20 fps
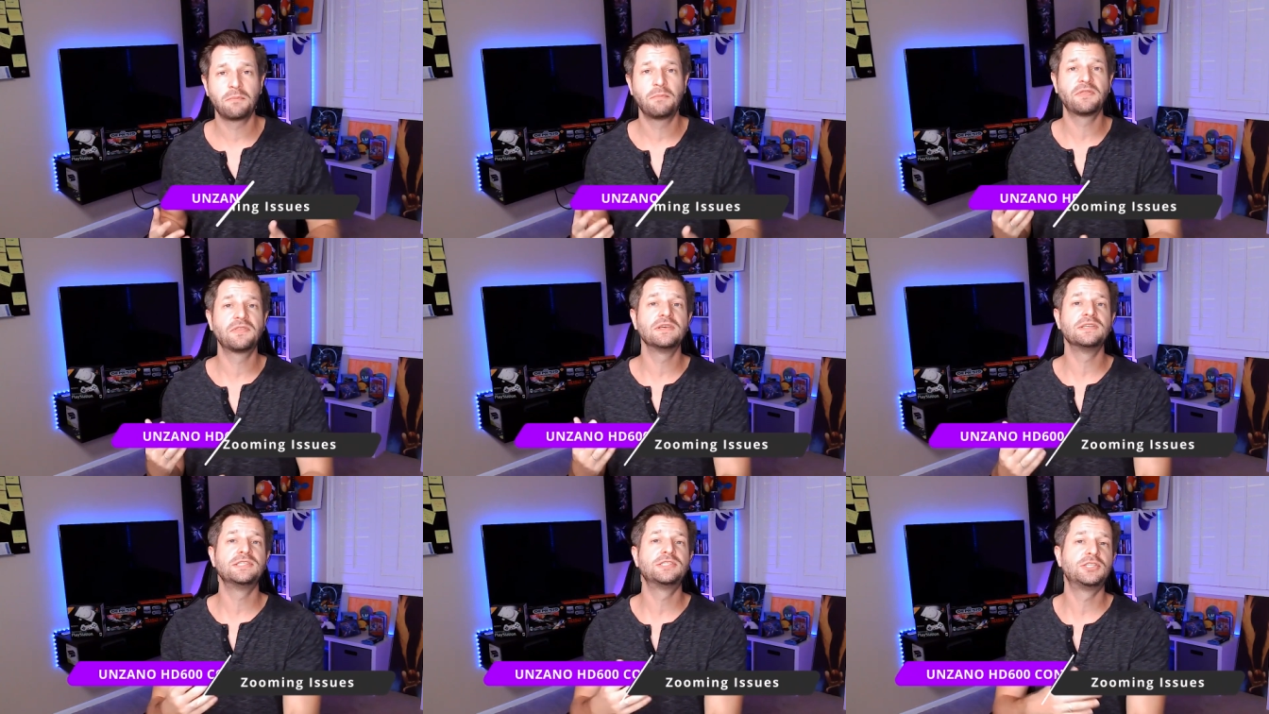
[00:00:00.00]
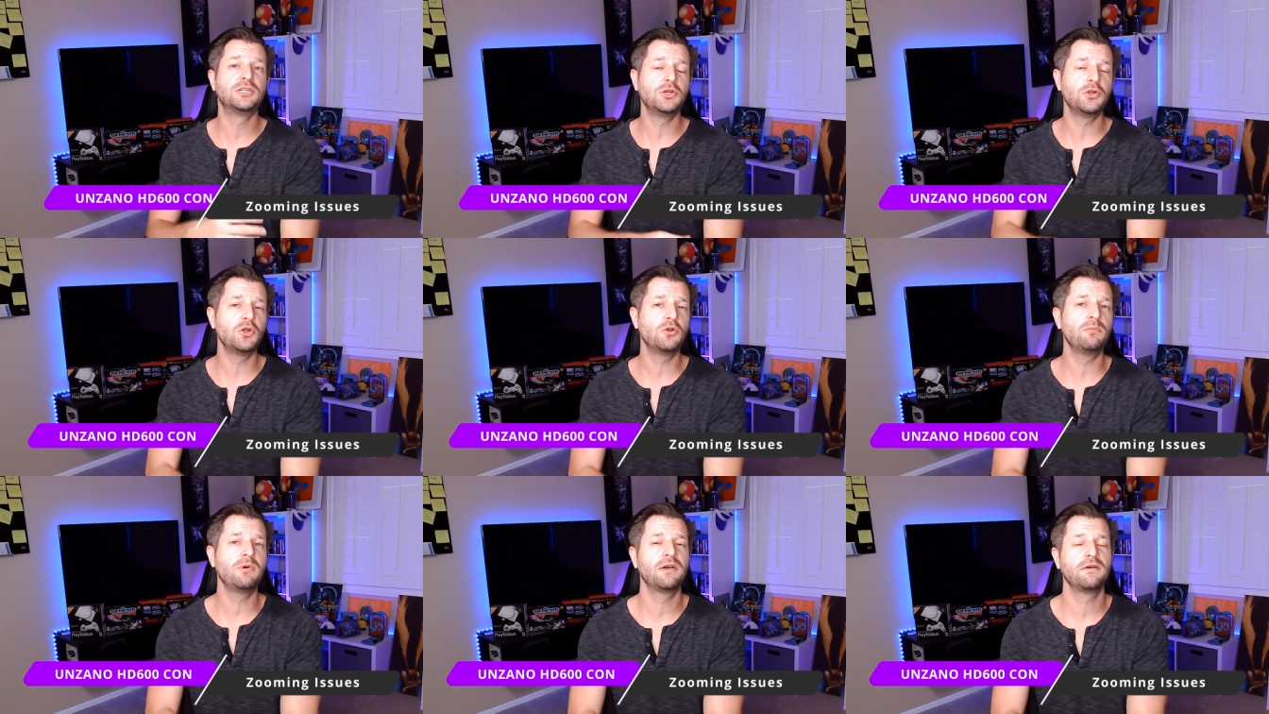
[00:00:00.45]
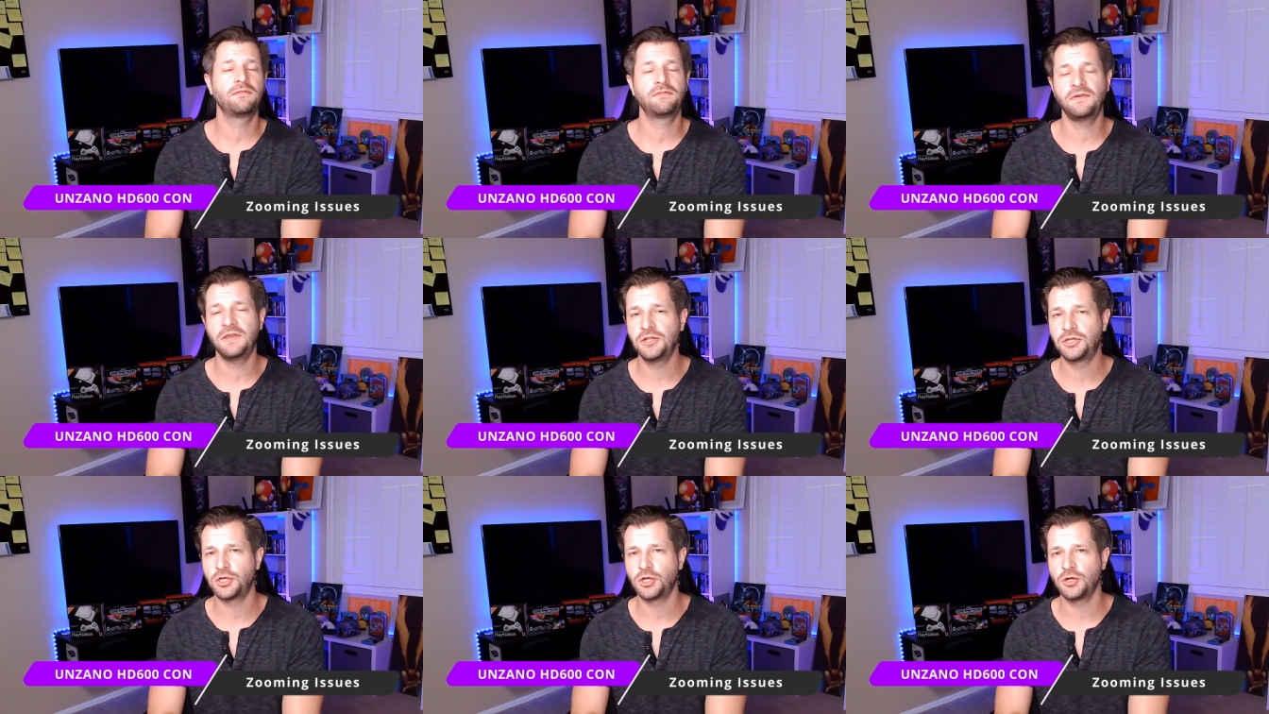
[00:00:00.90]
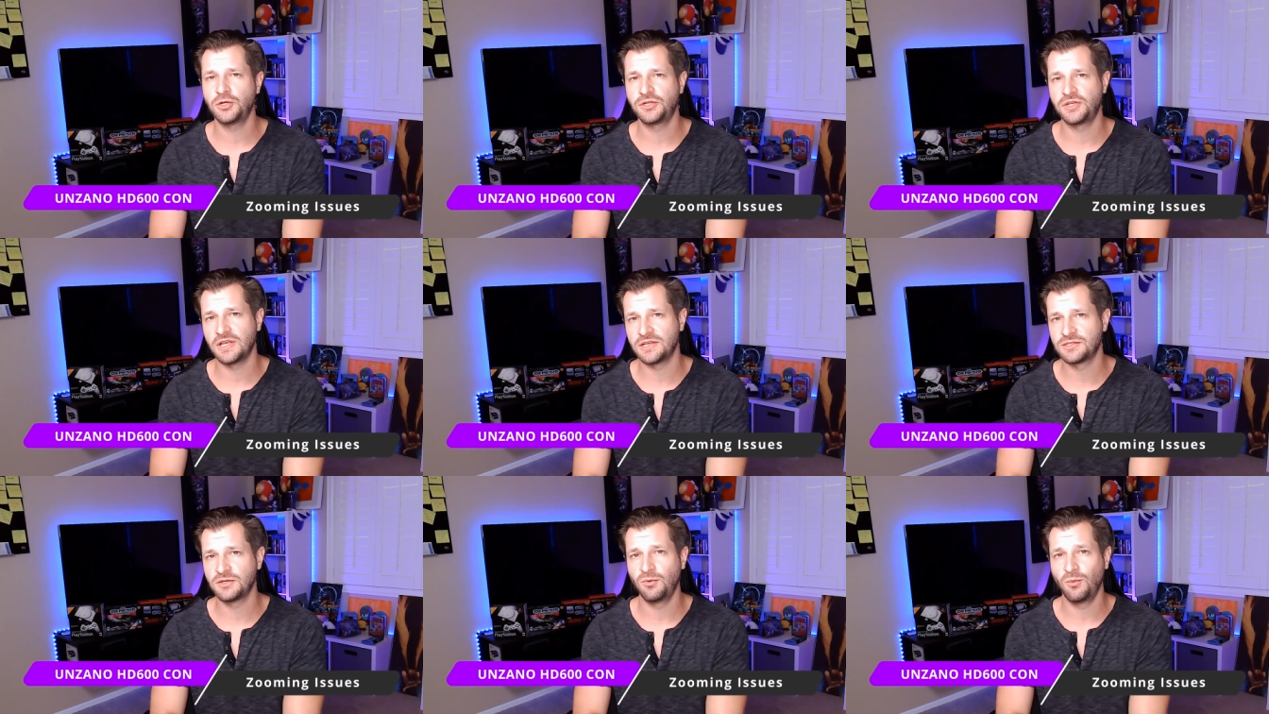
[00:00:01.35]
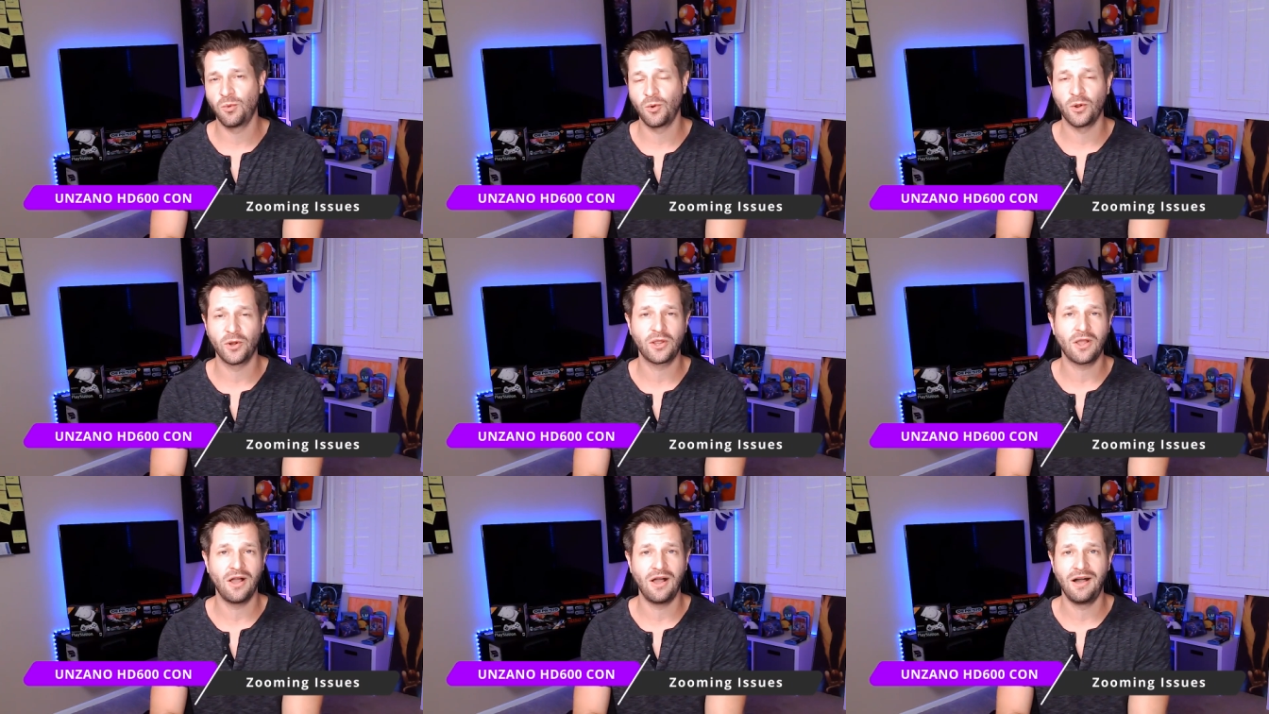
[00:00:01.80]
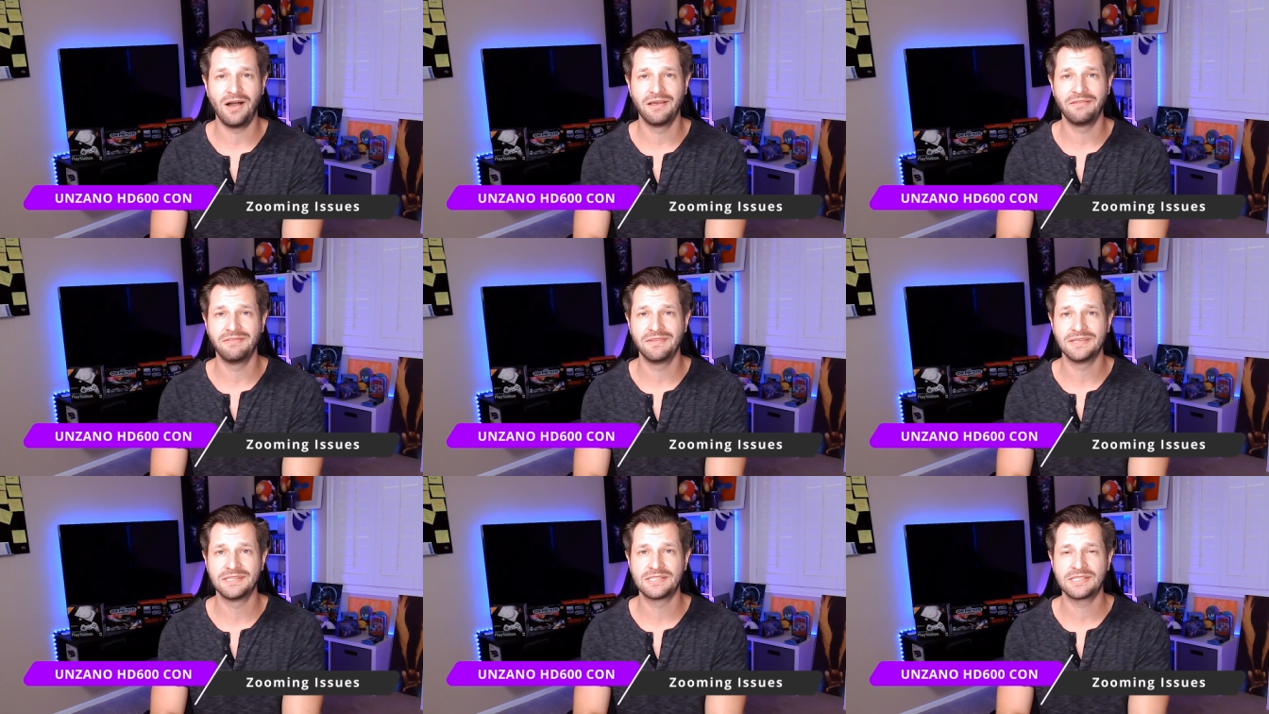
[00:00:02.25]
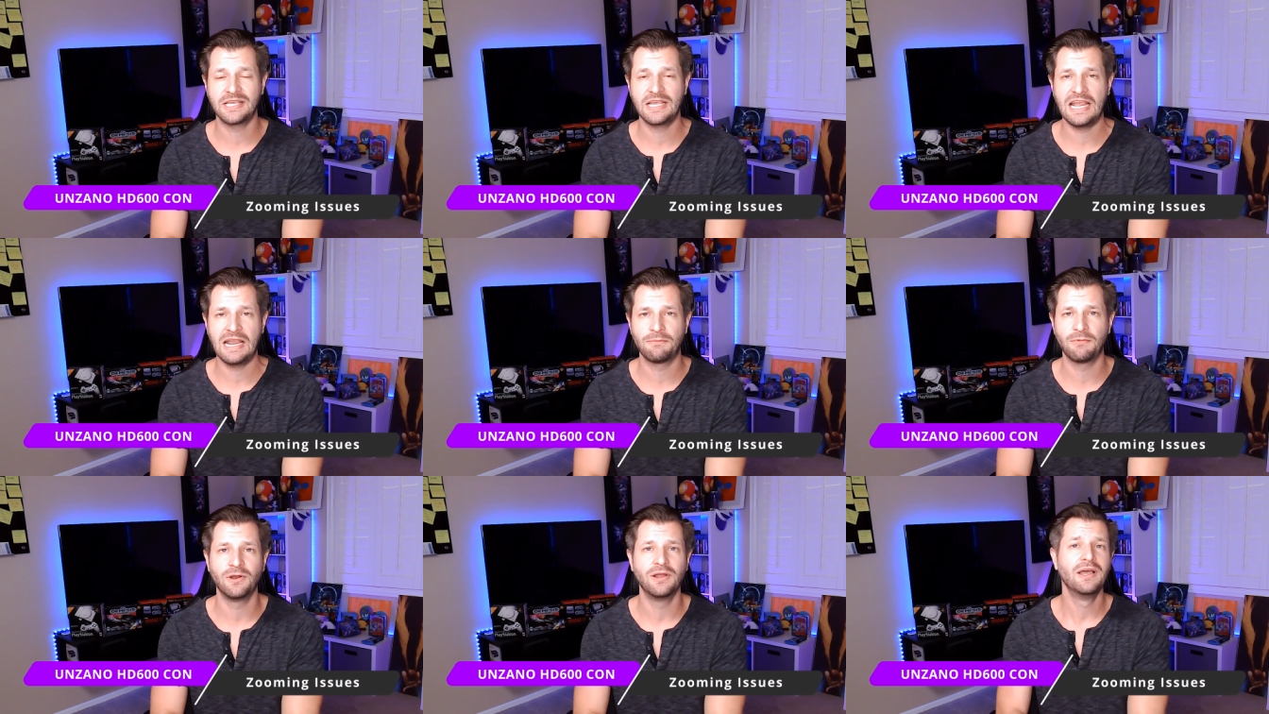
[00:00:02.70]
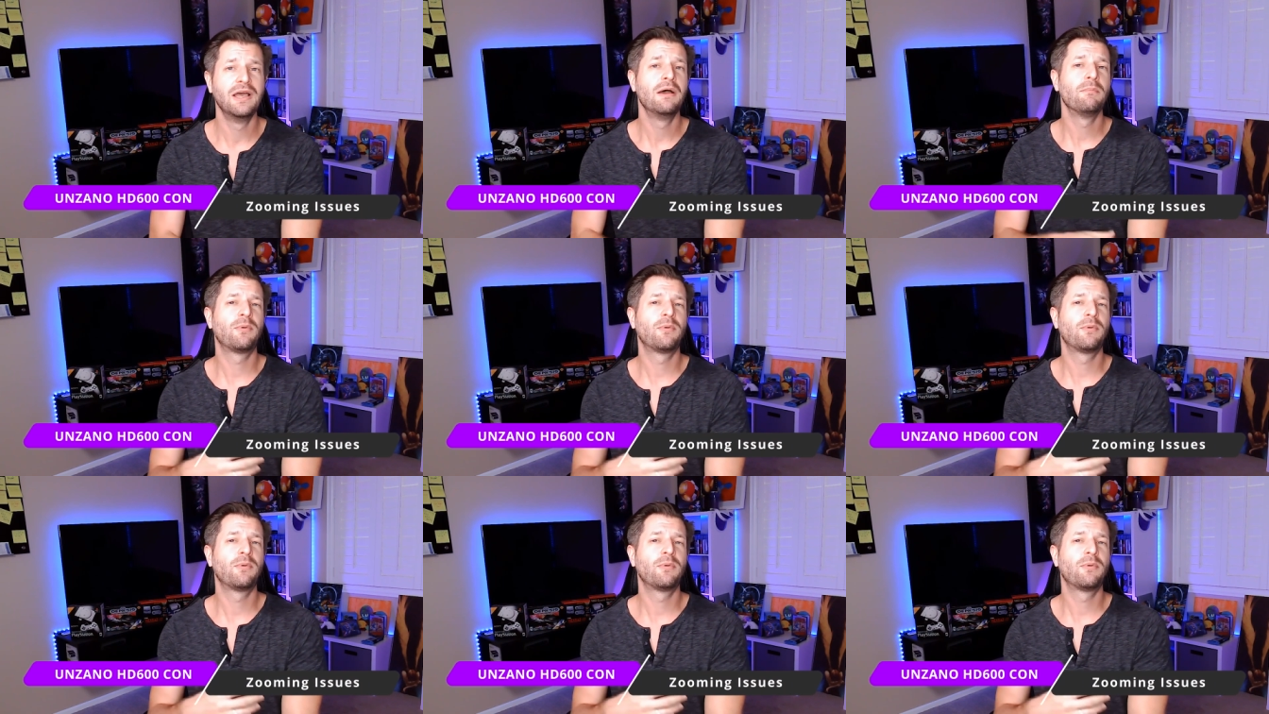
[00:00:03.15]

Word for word: but the zoom feature doesn't work on this camera.